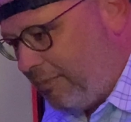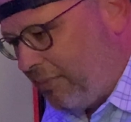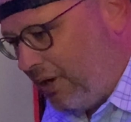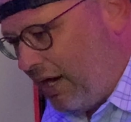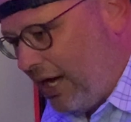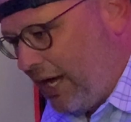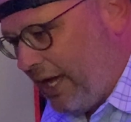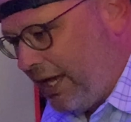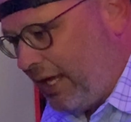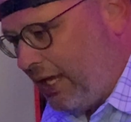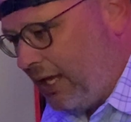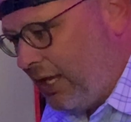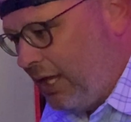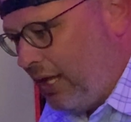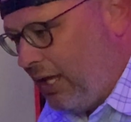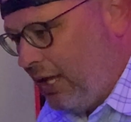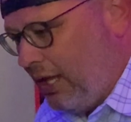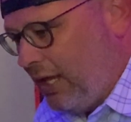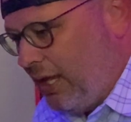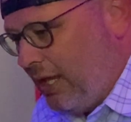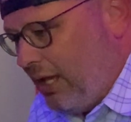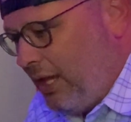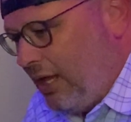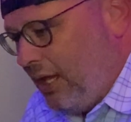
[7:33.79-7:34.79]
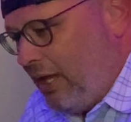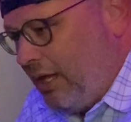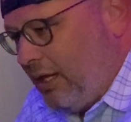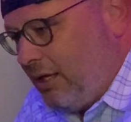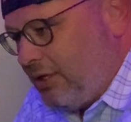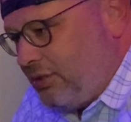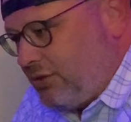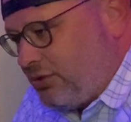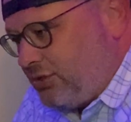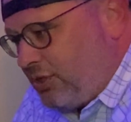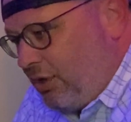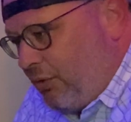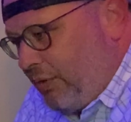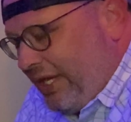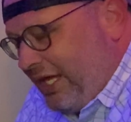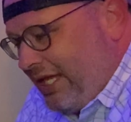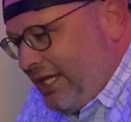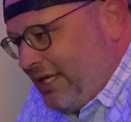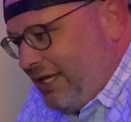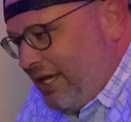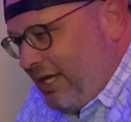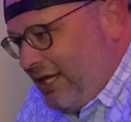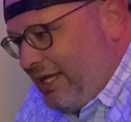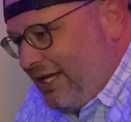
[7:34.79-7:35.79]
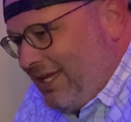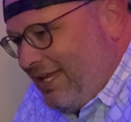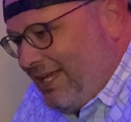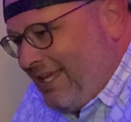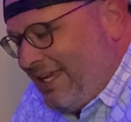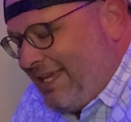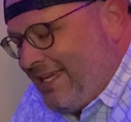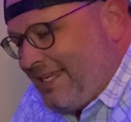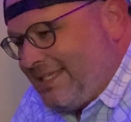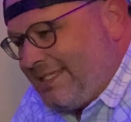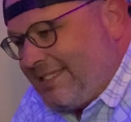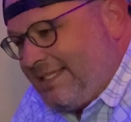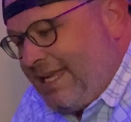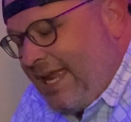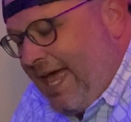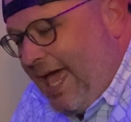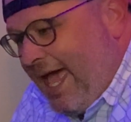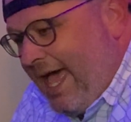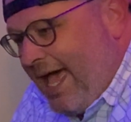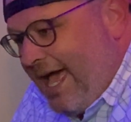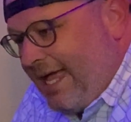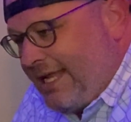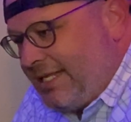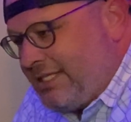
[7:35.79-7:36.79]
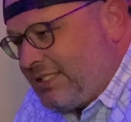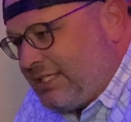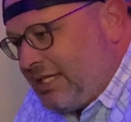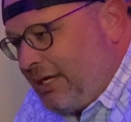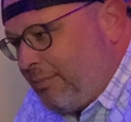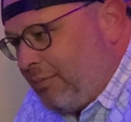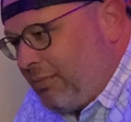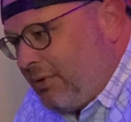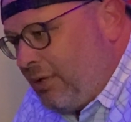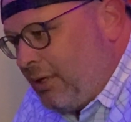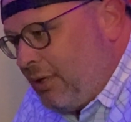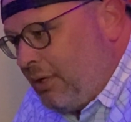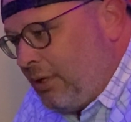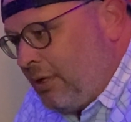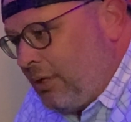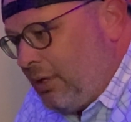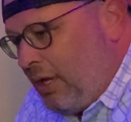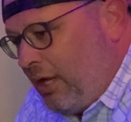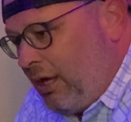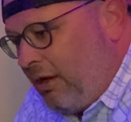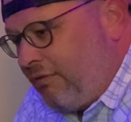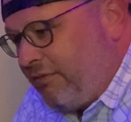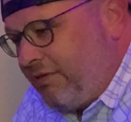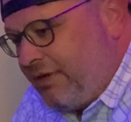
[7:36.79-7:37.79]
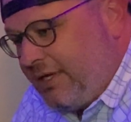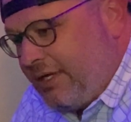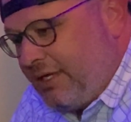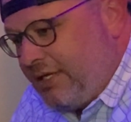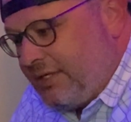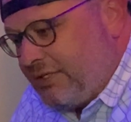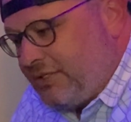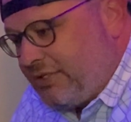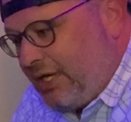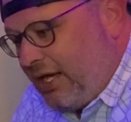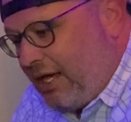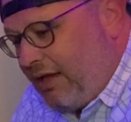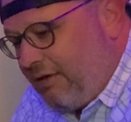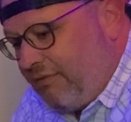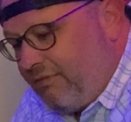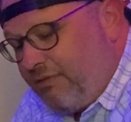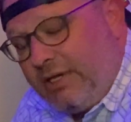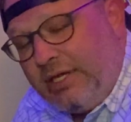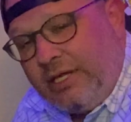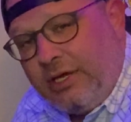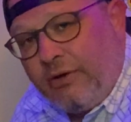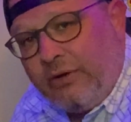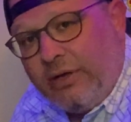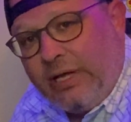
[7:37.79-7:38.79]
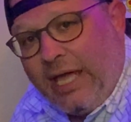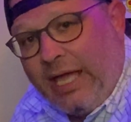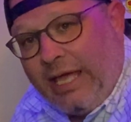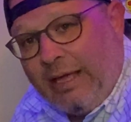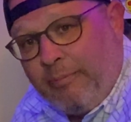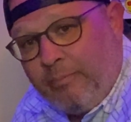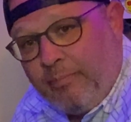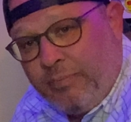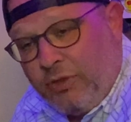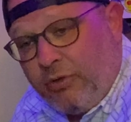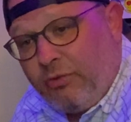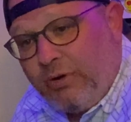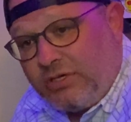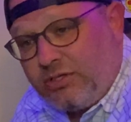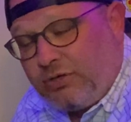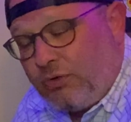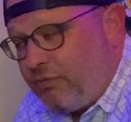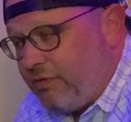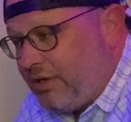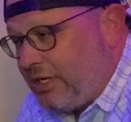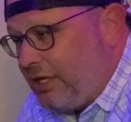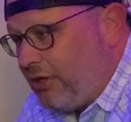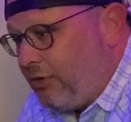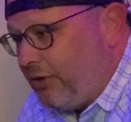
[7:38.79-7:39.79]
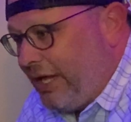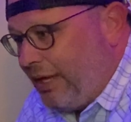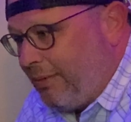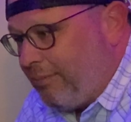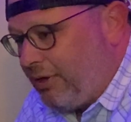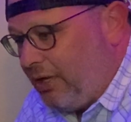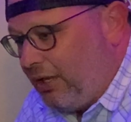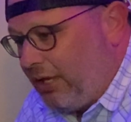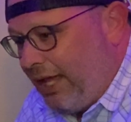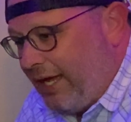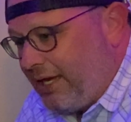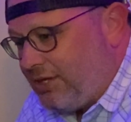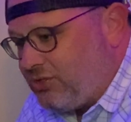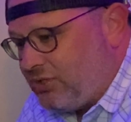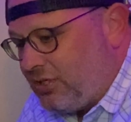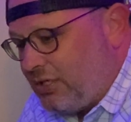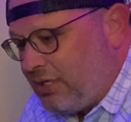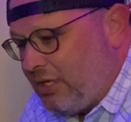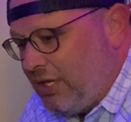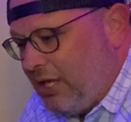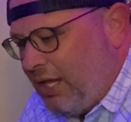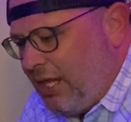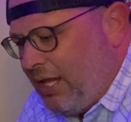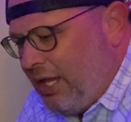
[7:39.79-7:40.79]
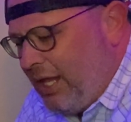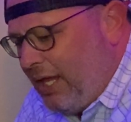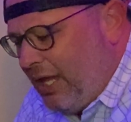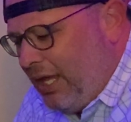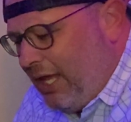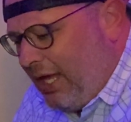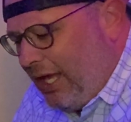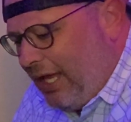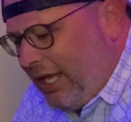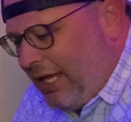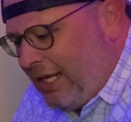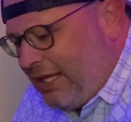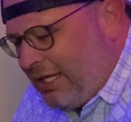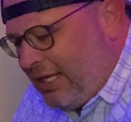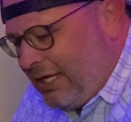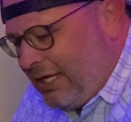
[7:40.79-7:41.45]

by showing his dad some of his retro video game collection, and the